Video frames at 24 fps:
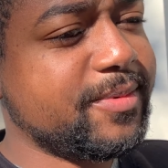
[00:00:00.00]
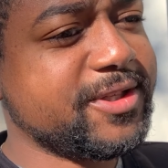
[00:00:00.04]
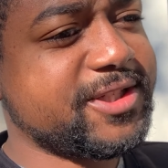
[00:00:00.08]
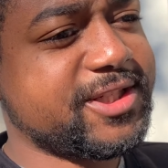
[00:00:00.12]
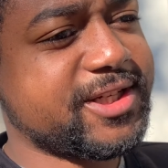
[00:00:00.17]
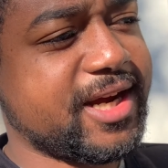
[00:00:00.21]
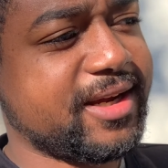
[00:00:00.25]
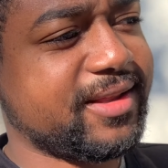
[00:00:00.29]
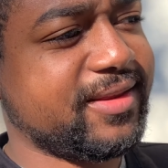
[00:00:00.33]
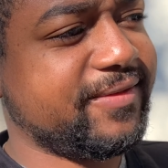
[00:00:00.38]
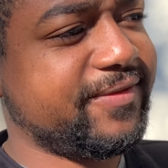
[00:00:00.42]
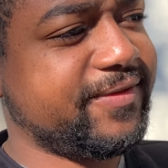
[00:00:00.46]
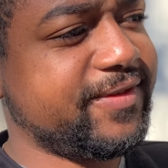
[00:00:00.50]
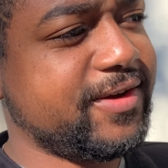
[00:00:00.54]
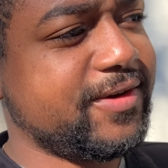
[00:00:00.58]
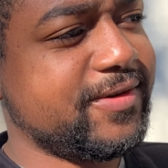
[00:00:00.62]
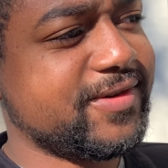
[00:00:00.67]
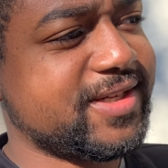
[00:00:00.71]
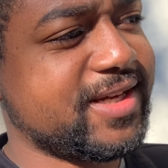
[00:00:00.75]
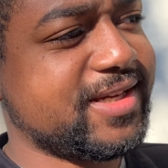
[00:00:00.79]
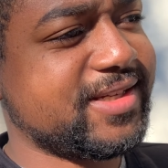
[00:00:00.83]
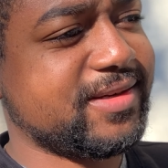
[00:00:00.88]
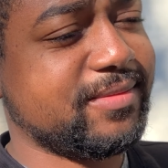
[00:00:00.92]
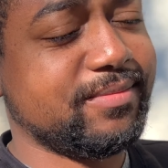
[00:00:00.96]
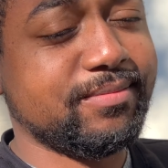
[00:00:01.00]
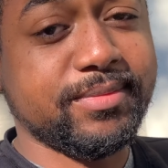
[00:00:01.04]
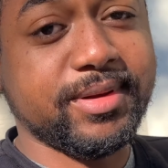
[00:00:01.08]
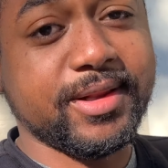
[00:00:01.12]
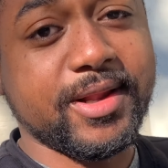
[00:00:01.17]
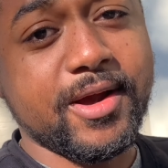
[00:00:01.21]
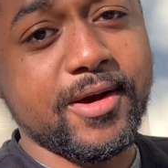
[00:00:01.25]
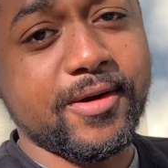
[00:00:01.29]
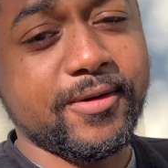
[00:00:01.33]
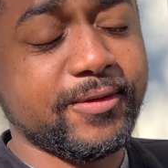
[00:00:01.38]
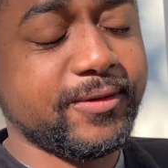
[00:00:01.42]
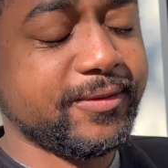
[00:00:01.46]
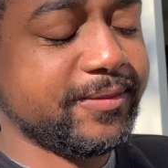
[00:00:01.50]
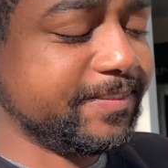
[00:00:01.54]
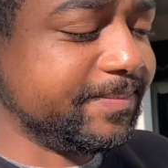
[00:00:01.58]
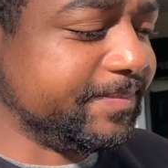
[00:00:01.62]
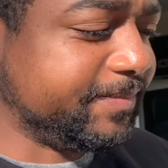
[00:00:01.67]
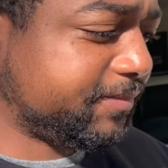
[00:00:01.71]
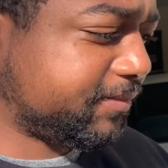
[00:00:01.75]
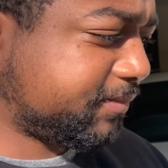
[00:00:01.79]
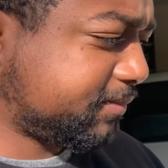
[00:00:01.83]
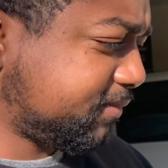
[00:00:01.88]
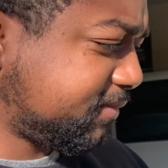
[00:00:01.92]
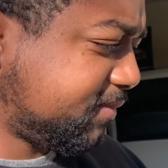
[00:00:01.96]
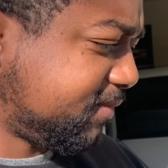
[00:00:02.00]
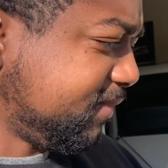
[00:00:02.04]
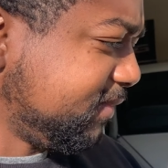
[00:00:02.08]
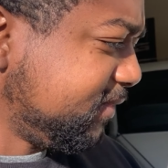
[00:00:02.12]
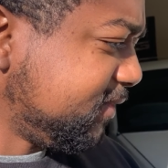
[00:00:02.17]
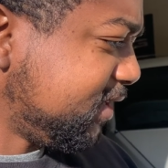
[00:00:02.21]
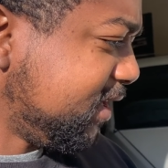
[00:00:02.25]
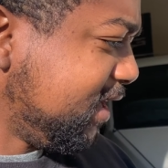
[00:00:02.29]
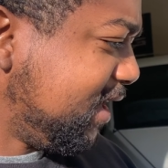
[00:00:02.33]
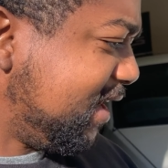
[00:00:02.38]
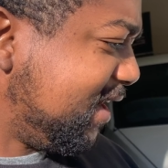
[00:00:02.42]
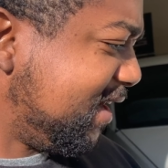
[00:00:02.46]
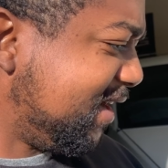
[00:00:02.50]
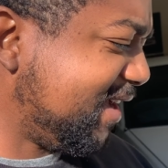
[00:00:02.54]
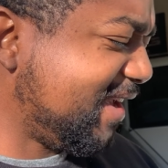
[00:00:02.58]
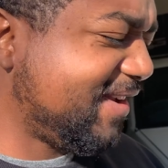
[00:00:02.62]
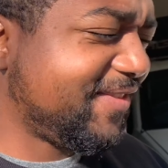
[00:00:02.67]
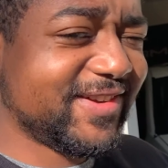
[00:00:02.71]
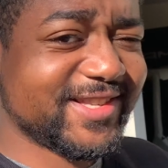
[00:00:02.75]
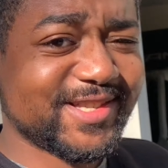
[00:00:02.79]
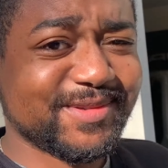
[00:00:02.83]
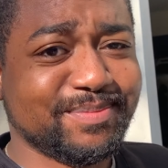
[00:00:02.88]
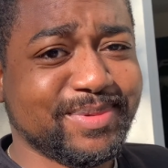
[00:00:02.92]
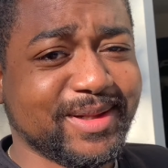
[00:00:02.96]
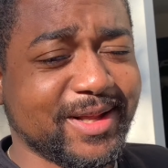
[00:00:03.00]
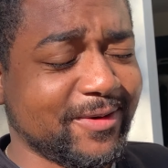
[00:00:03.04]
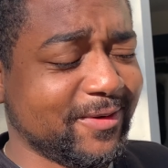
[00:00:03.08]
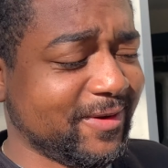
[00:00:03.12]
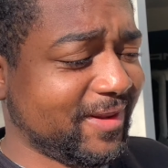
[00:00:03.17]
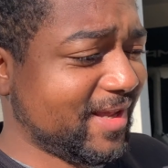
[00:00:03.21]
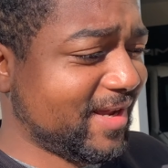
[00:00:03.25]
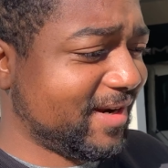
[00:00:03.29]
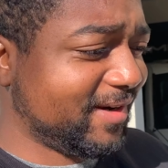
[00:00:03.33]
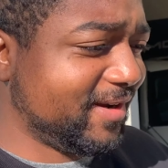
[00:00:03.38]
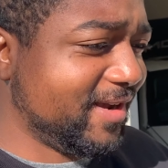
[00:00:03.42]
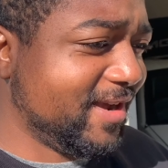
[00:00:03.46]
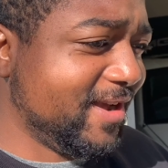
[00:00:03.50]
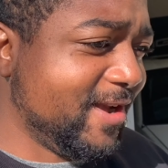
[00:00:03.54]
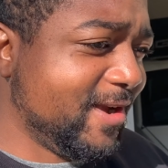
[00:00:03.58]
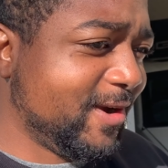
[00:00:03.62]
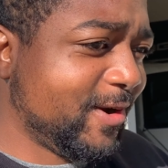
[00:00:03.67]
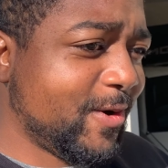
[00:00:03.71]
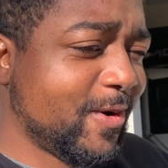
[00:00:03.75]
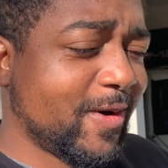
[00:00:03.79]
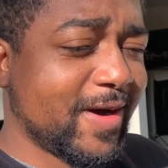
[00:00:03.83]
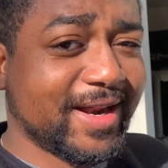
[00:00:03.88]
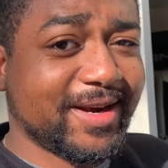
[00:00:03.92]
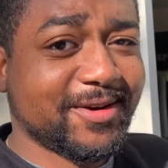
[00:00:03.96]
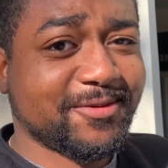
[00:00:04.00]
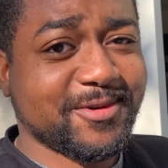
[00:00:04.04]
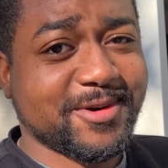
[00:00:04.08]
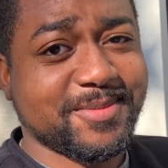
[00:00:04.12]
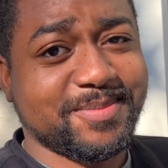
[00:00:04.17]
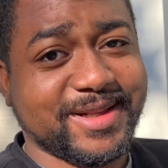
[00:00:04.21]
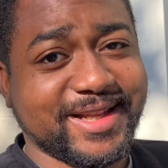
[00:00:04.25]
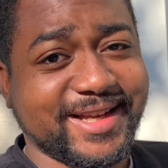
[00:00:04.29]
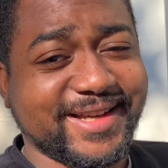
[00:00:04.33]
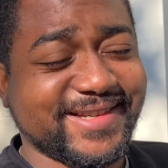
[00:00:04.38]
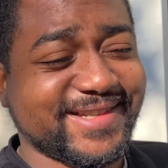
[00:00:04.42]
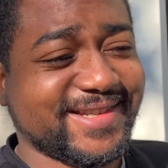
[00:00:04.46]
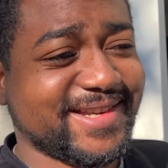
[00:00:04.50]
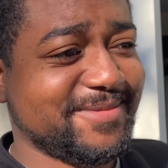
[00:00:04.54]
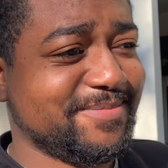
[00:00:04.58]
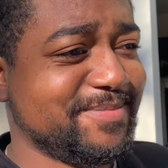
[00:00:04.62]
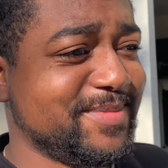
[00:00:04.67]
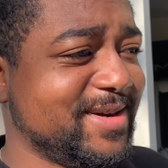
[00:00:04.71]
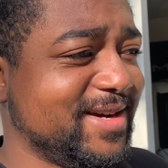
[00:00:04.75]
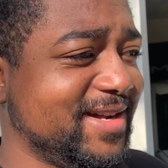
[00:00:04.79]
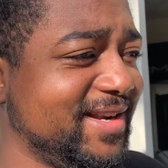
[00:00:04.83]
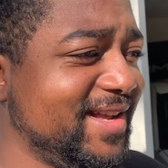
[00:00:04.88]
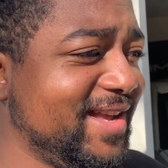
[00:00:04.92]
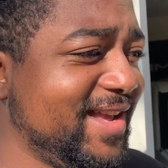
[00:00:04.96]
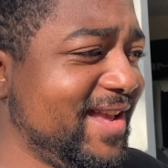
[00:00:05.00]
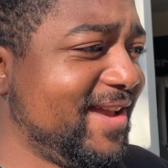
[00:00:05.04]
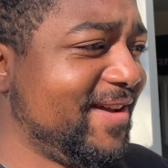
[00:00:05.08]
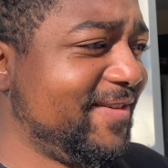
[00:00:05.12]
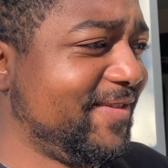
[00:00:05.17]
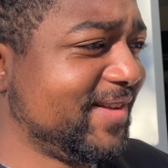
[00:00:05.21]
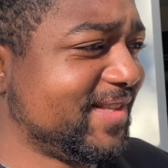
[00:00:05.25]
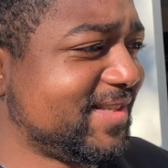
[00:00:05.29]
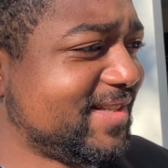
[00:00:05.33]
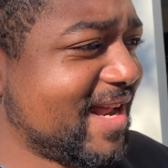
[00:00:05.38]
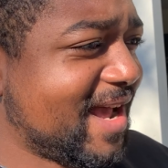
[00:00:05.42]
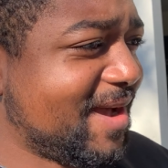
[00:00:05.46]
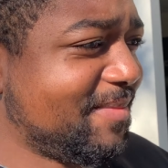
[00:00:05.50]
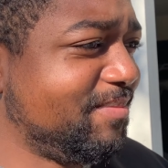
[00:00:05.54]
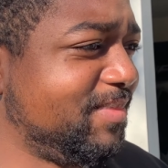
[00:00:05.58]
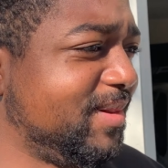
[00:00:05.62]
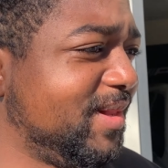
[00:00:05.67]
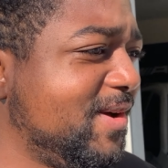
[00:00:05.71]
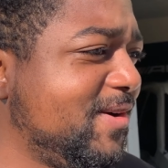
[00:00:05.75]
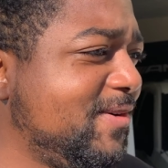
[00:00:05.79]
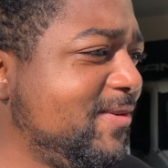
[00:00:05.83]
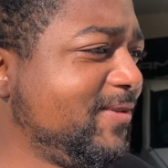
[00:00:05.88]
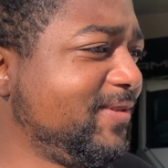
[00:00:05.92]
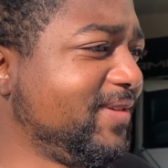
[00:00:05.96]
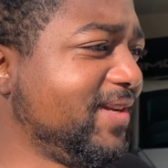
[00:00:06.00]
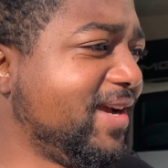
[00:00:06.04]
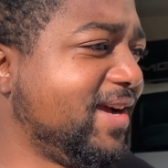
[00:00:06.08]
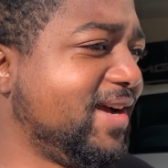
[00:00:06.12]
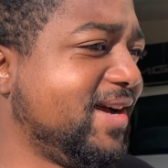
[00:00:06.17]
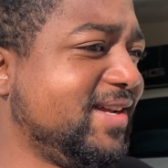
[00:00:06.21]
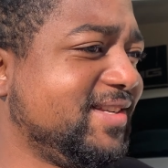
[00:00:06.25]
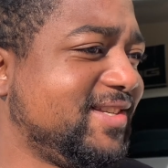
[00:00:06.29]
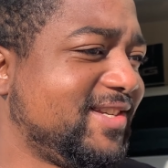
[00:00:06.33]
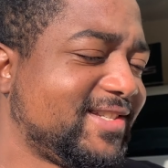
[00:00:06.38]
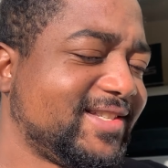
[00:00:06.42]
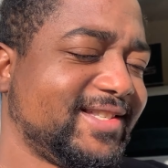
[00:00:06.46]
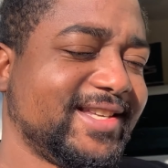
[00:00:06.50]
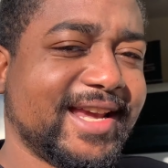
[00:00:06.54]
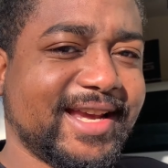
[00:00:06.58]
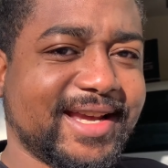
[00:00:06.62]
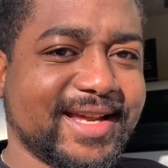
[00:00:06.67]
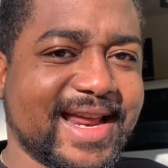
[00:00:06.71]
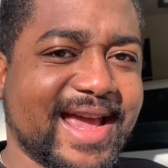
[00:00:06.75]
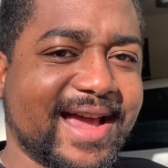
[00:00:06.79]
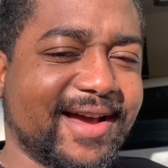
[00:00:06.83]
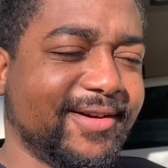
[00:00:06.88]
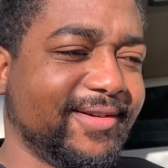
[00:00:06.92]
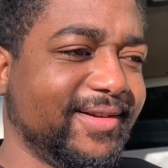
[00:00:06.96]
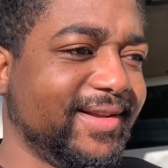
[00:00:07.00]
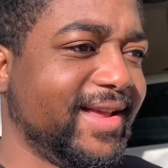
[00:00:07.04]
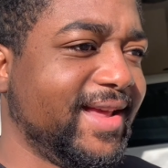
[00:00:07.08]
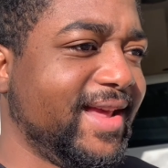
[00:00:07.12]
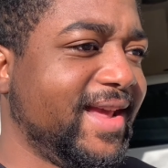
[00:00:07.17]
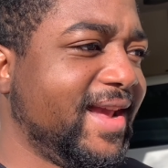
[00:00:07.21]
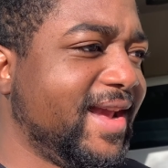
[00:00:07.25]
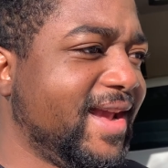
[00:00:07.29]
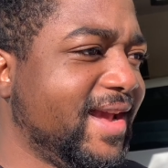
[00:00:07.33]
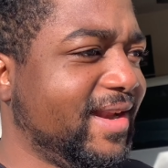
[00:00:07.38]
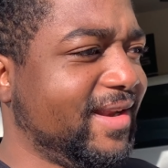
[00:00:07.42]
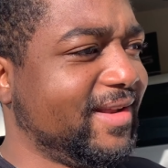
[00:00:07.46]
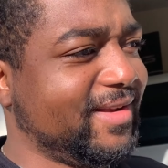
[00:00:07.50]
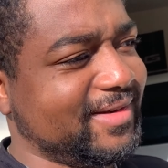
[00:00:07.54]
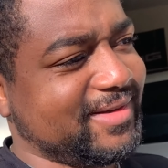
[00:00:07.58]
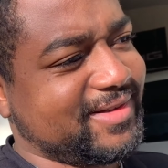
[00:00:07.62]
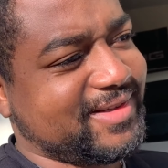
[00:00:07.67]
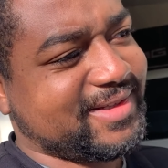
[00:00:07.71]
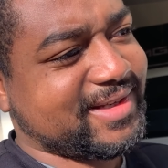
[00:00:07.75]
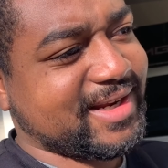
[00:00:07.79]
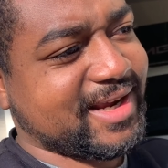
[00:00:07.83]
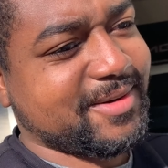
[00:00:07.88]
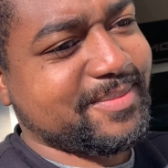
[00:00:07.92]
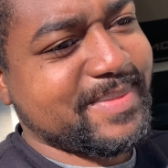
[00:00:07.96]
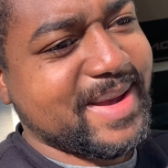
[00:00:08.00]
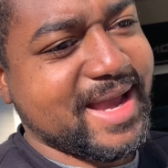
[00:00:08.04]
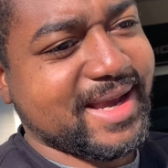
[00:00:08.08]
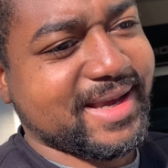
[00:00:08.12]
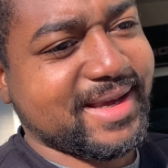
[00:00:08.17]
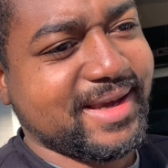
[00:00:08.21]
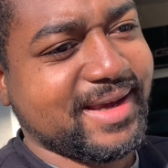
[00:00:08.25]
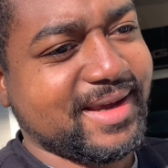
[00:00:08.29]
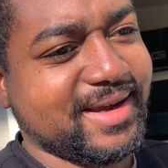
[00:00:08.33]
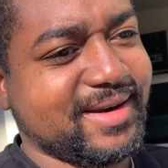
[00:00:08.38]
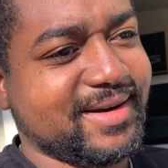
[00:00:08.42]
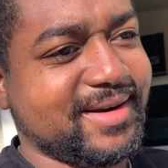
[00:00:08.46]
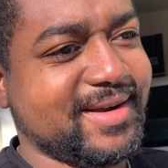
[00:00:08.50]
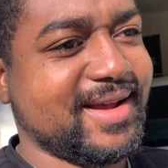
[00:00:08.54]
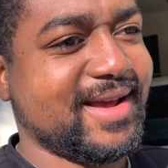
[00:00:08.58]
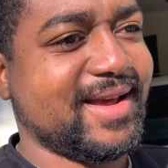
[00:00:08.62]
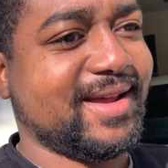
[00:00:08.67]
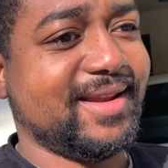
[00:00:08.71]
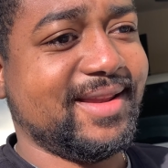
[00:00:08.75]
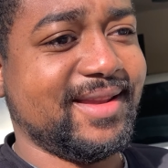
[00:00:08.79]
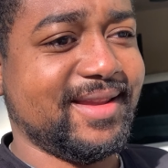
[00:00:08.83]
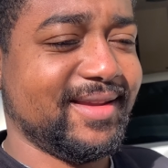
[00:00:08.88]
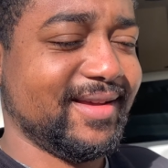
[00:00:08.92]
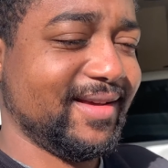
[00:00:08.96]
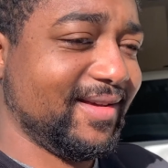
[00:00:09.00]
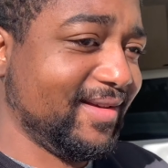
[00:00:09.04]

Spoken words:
check the fuse isn't blown. If it's blown, then go ahead and replace it. But if it's not blown, just take it out and then stick it back in and